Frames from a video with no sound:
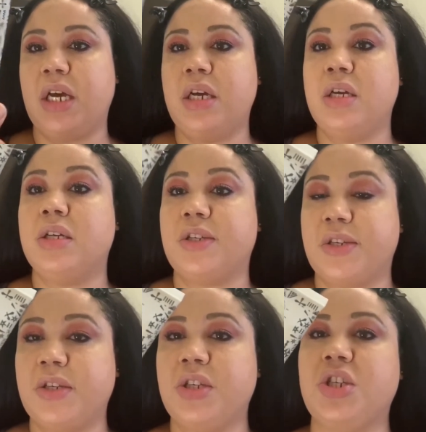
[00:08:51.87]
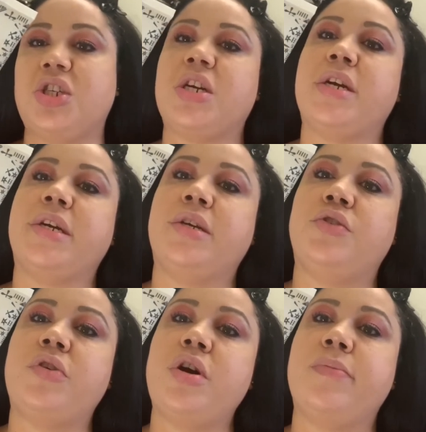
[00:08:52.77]
Sunshine
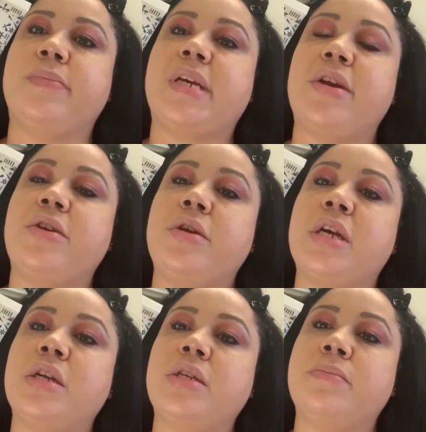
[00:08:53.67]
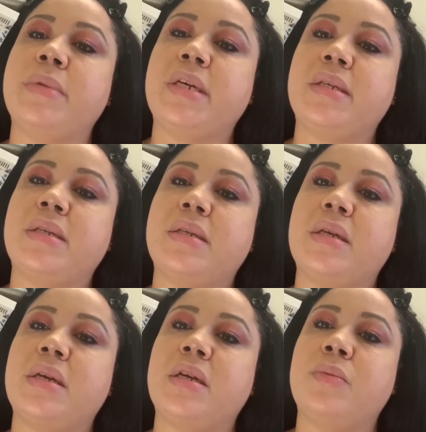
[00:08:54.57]
Drops, and you can mix this
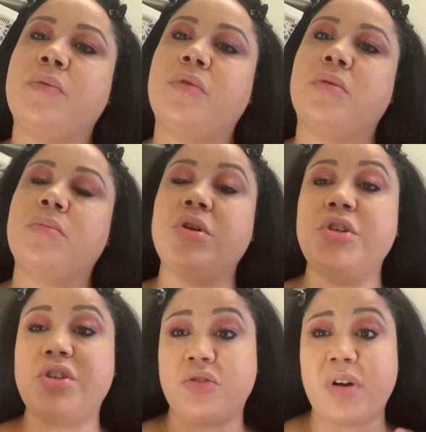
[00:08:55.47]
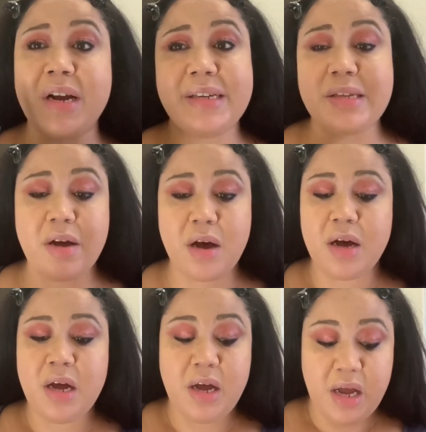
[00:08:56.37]
in with your moisturiser
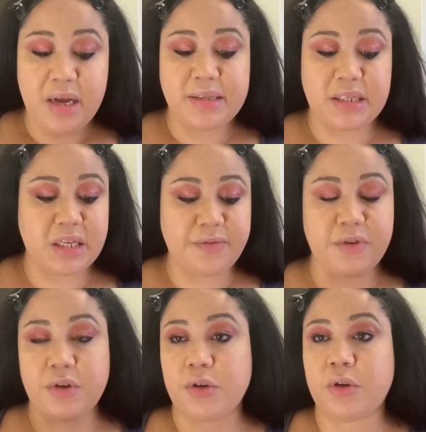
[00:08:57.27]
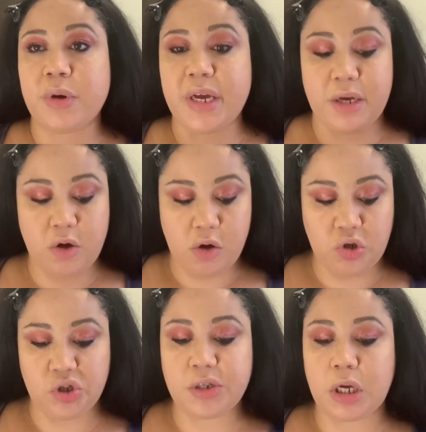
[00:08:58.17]
to give you a
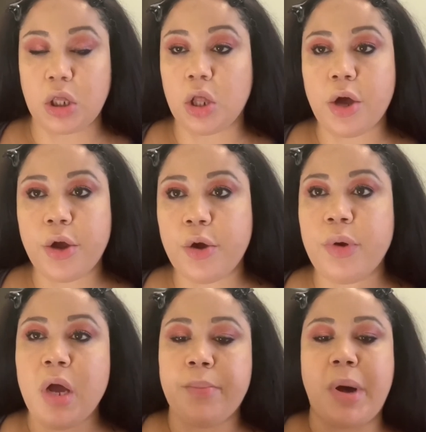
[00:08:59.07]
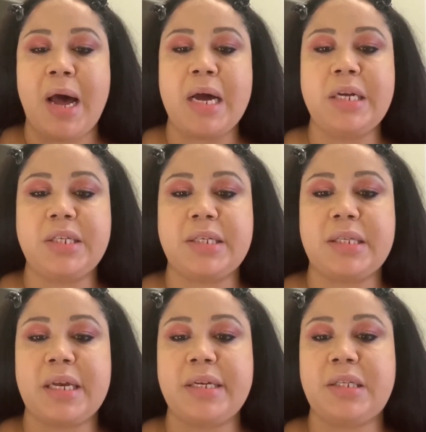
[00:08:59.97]
gorgeous glow, but I just
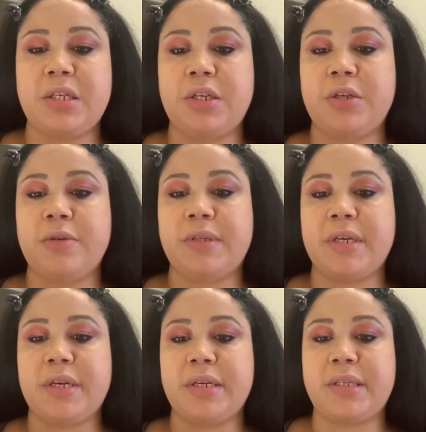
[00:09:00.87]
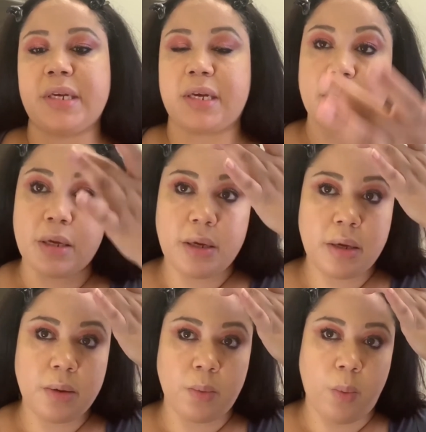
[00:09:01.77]
like to use it
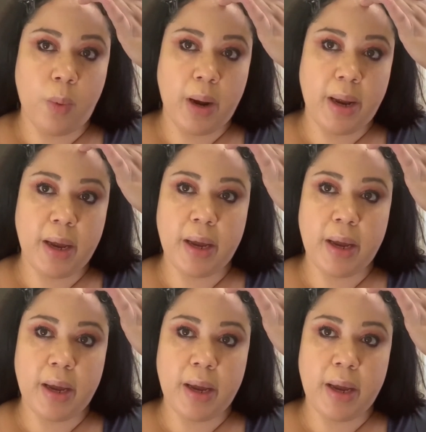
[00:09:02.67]
where